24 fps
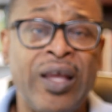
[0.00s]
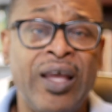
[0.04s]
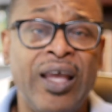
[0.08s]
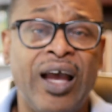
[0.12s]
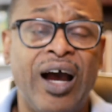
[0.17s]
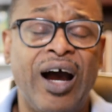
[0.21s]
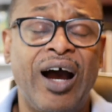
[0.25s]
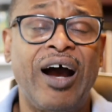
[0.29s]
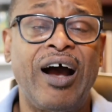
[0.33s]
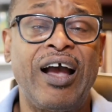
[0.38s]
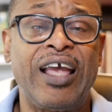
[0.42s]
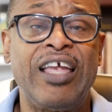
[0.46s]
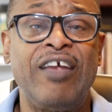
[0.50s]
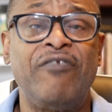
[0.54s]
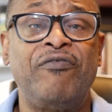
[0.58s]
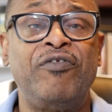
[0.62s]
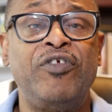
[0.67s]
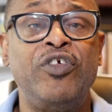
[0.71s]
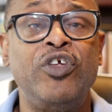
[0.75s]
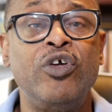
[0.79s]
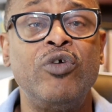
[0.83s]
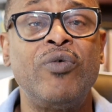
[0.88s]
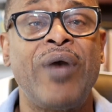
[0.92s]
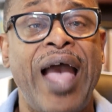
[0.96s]
Uh, if
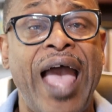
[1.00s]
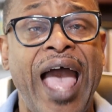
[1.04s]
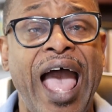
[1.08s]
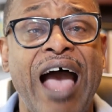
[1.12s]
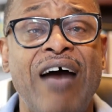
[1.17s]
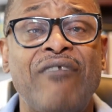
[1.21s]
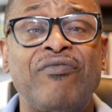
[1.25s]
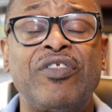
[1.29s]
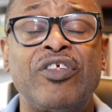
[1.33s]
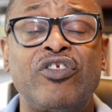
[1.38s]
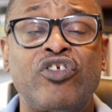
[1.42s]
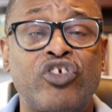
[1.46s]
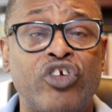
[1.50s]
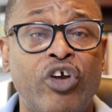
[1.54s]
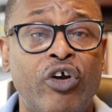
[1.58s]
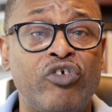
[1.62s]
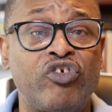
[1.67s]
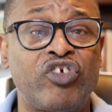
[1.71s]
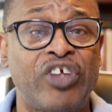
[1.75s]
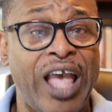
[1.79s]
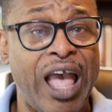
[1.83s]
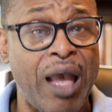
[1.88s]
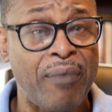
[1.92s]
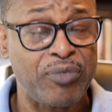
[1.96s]
you have the
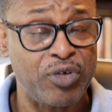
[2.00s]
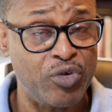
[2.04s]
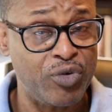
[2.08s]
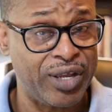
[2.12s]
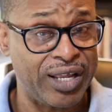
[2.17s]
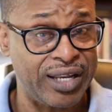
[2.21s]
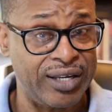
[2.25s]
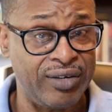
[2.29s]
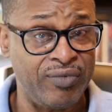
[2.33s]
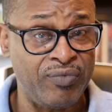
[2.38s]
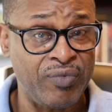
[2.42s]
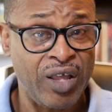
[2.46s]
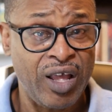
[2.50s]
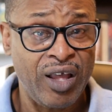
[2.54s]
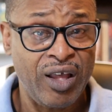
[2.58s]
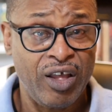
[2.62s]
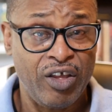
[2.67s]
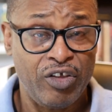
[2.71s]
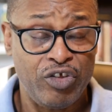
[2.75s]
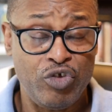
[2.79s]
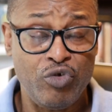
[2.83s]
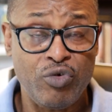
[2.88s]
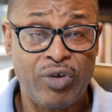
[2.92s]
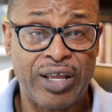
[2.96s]
church app, you can,
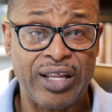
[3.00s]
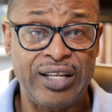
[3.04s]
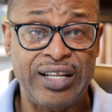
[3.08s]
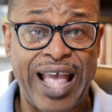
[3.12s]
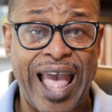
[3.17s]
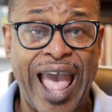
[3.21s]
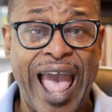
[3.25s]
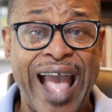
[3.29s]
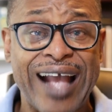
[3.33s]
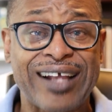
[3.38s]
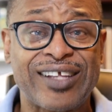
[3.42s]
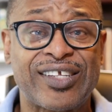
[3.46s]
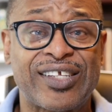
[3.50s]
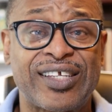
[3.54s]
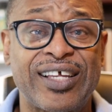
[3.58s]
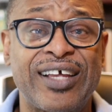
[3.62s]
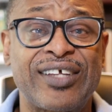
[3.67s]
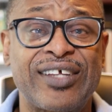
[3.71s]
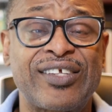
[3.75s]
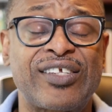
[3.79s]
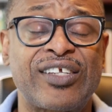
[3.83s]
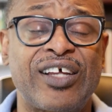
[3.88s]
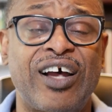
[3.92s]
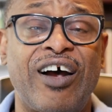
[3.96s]
you can
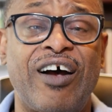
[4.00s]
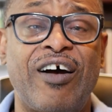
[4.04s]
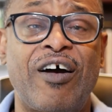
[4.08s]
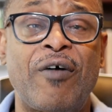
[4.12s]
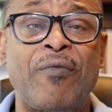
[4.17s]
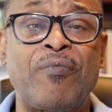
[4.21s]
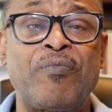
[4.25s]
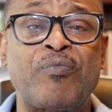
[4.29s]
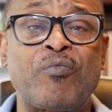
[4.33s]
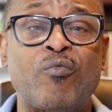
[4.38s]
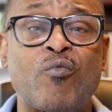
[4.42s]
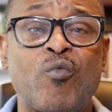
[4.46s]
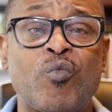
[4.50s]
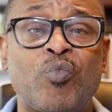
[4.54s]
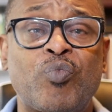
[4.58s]
access, um,